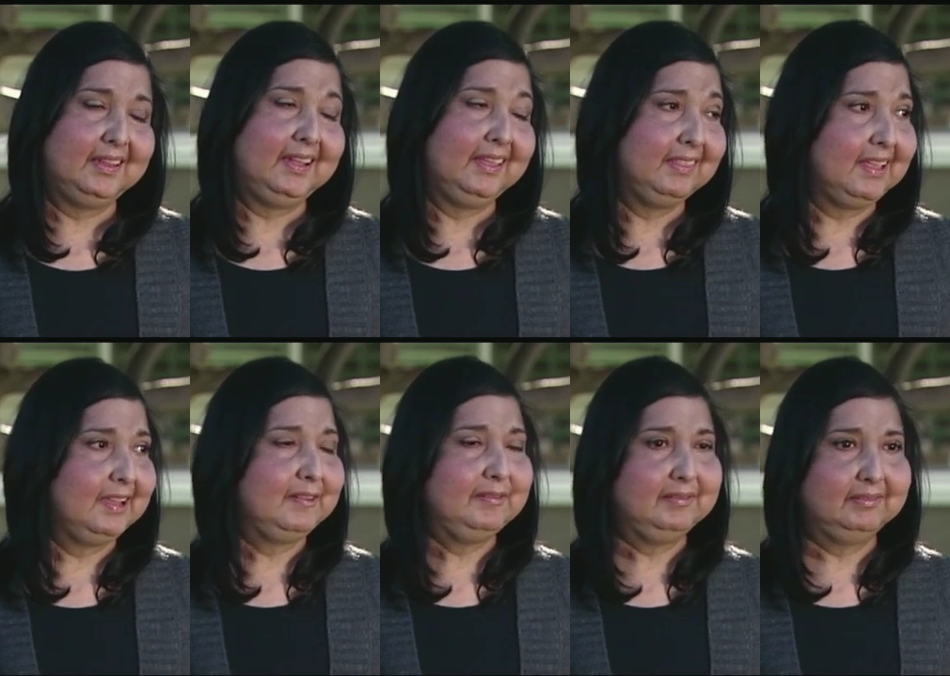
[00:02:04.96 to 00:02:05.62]
And I
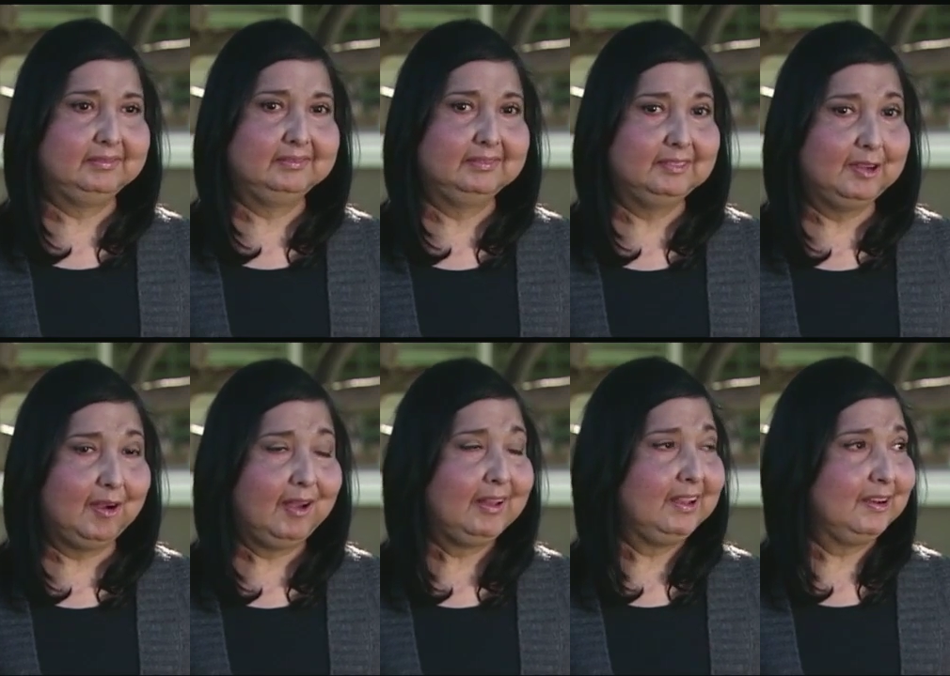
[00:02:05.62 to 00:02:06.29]
thank
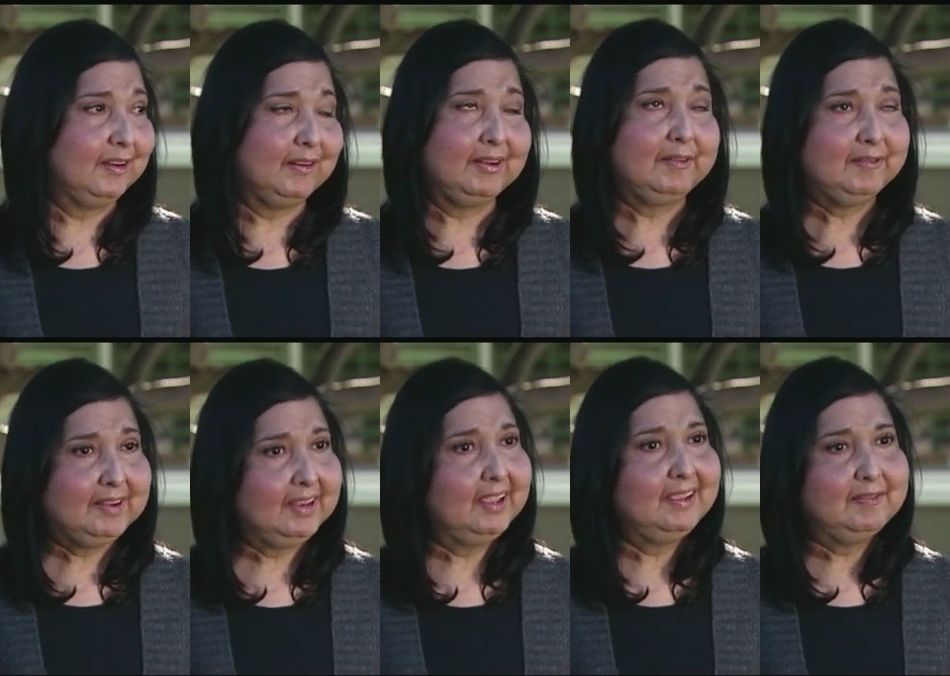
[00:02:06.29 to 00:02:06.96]
God and her
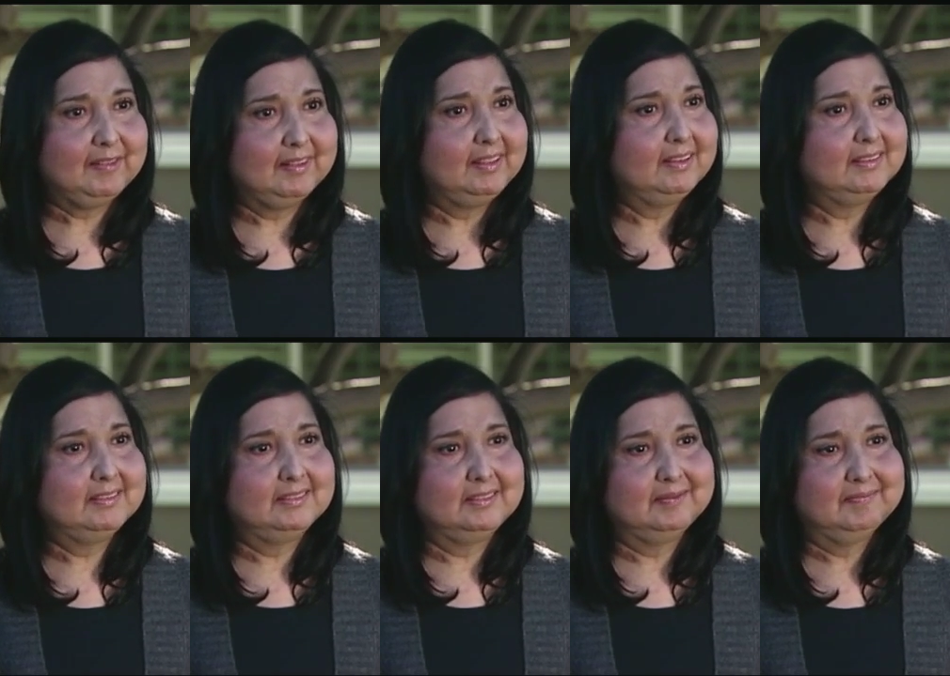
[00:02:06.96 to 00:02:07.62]
every day for
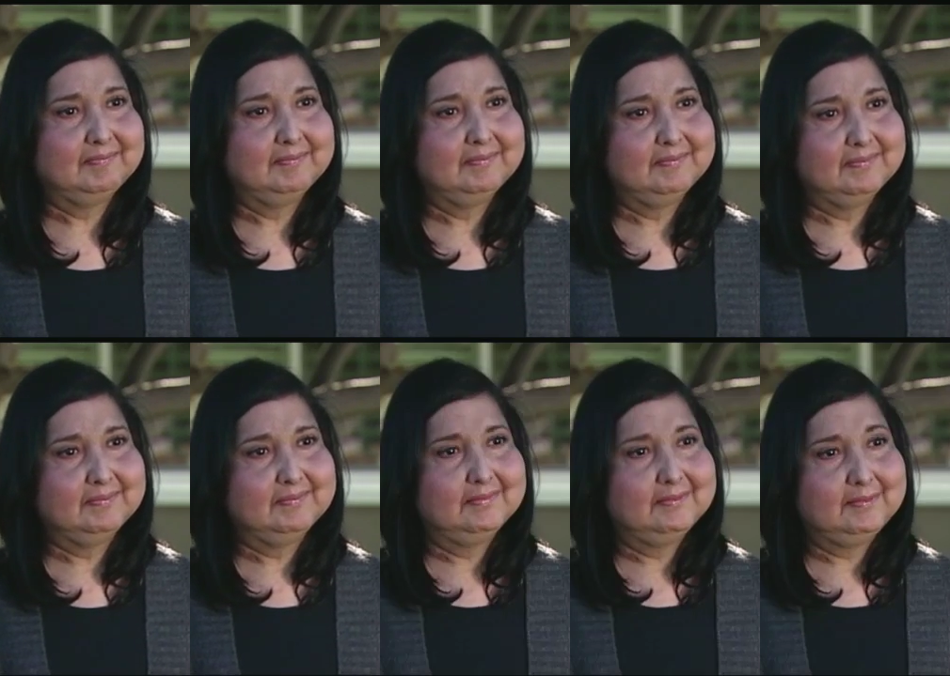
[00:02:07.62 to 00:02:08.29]
this.
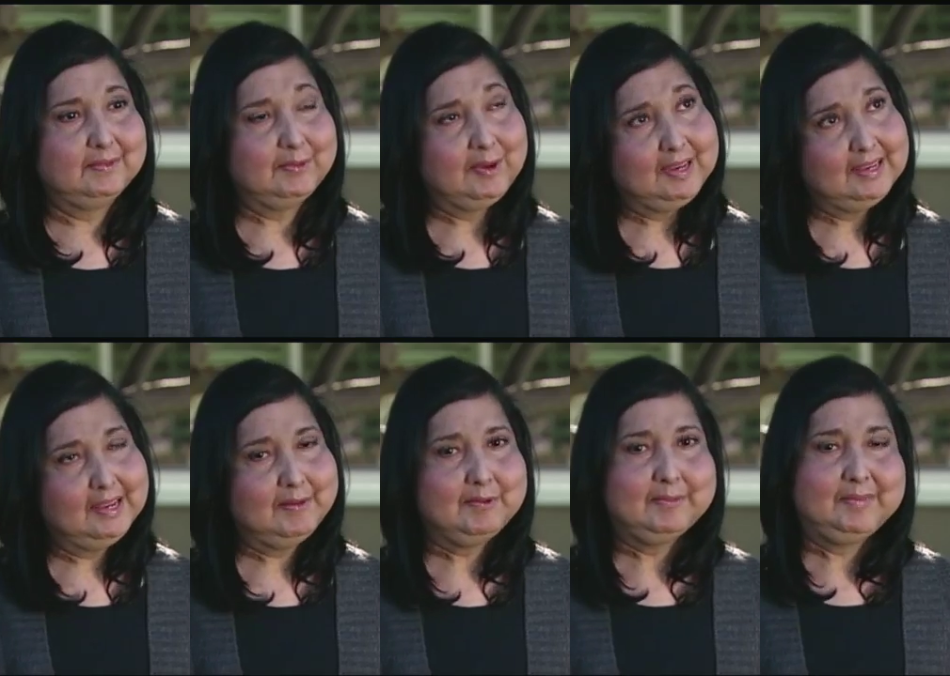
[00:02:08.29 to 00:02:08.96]

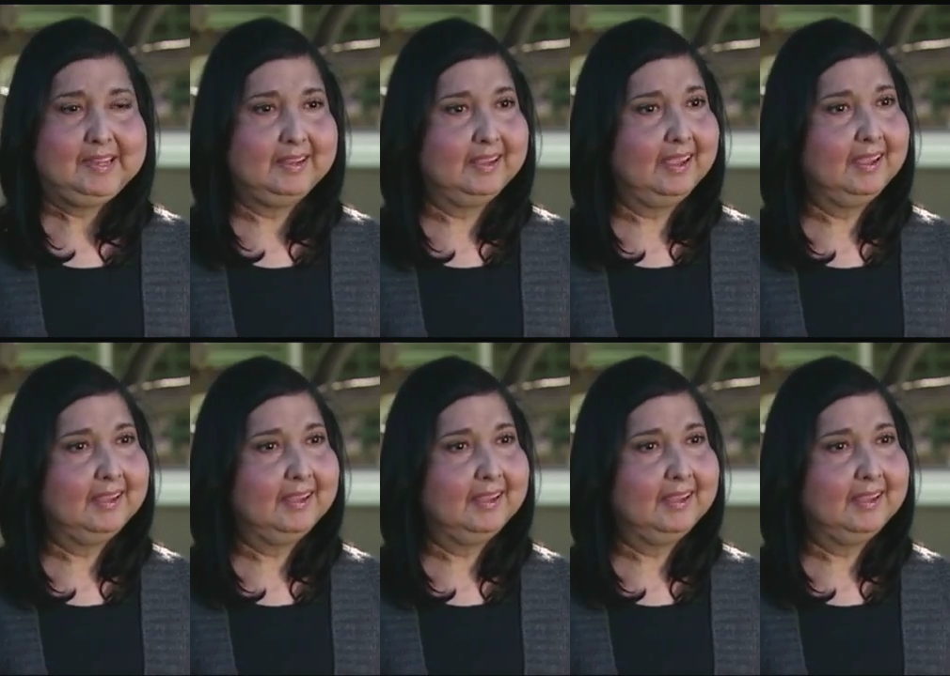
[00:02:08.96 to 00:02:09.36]
One day we'll meet